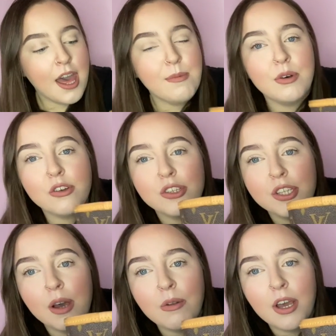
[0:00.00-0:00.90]

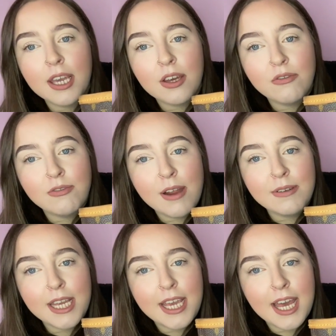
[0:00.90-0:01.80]
Also like
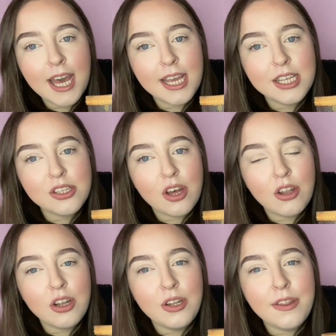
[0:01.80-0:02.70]
round here, it's got
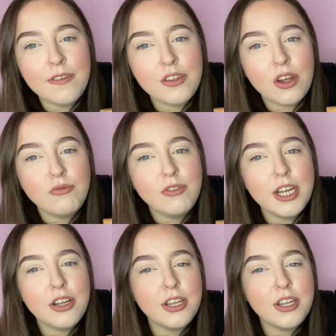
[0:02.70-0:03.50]
like Louis Vuitton written on